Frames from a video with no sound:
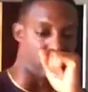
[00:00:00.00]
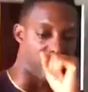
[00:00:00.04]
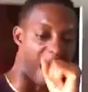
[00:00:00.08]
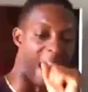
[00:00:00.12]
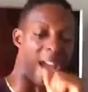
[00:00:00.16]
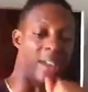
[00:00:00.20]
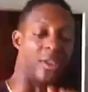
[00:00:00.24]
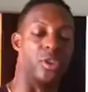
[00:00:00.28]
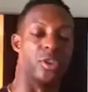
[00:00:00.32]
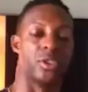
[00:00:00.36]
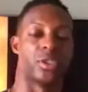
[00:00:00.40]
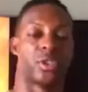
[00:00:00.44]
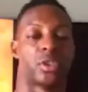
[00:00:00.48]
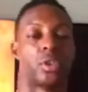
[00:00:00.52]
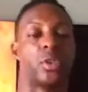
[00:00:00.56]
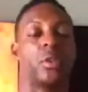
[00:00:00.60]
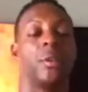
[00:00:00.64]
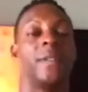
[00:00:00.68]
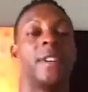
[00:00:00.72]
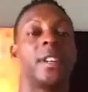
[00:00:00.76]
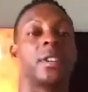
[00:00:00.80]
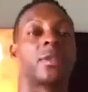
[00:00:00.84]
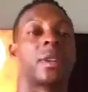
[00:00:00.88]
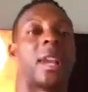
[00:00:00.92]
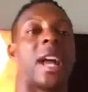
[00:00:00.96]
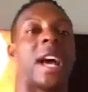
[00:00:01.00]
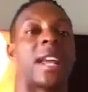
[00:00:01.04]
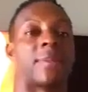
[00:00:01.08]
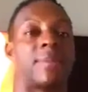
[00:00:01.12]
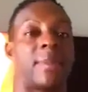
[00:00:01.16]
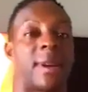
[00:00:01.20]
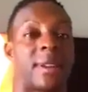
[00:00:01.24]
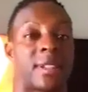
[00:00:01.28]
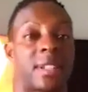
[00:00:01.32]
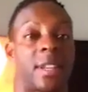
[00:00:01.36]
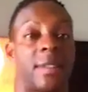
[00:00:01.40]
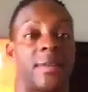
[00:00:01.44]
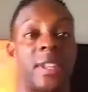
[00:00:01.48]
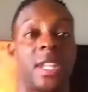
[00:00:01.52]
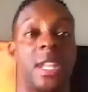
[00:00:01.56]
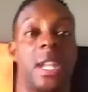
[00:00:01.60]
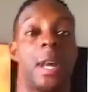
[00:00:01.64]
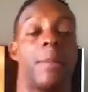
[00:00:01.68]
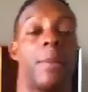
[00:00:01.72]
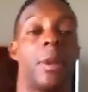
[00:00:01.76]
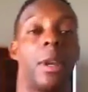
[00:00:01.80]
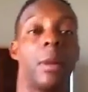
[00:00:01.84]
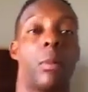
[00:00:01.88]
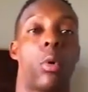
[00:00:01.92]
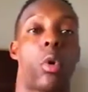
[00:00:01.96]
I used to visualize myself getting
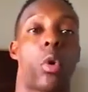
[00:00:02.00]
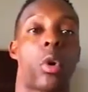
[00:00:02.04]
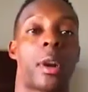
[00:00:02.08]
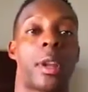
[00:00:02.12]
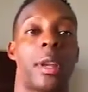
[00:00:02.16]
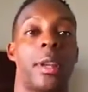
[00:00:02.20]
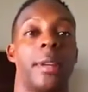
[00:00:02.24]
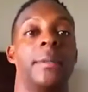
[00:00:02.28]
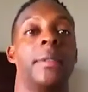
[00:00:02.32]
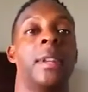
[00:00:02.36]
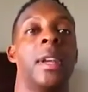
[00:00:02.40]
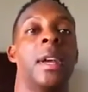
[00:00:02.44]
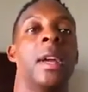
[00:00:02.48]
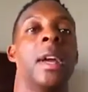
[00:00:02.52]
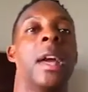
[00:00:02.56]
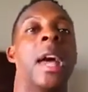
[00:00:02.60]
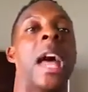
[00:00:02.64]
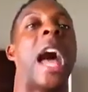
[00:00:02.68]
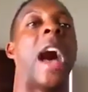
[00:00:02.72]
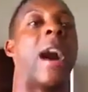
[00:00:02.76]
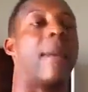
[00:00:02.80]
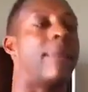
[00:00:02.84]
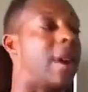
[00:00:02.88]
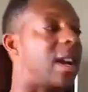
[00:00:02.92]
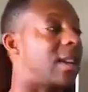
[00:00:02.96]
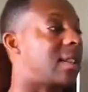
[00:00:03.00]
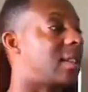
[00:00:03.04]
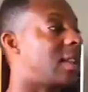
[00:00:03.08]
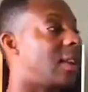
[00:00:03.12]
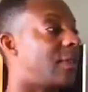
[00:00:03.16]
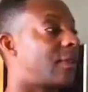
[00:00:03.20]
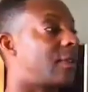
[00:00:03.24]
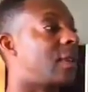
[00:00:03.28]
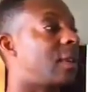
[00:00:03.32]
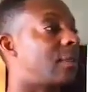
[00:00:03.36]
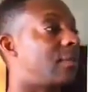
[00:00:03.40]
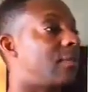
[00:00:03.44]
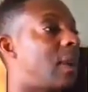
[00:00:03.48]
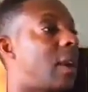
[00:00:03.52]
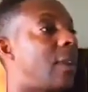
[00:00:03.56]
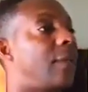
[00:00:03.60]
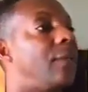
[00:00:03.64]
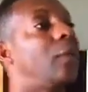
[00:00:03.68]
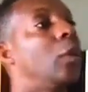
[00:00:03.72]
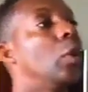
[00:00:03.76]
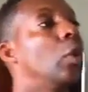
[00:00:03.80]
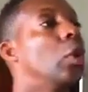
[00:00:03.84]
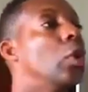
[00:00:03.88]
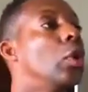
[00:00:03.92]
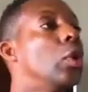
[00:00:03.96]
up in the morning, have my chef cook my
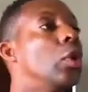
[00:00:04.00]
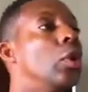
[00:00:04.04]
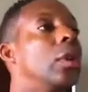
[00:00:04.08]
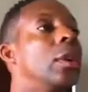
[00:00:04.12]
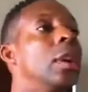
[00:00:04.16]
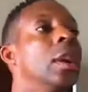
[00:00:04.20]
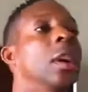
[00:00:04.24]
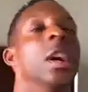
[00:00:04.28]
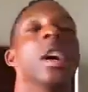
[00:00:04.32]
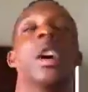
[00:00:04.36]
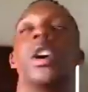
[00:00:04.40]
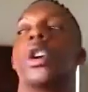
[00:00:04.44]
food,